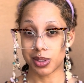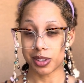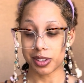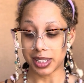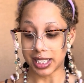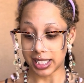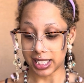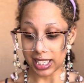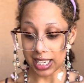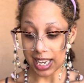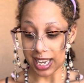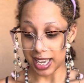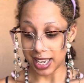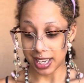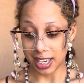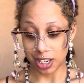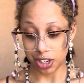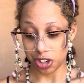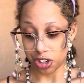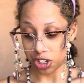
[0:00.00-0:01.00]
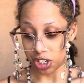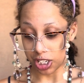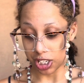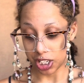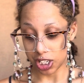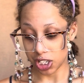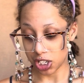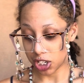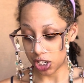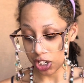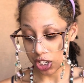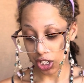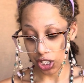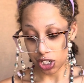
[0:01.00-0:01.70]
that's like just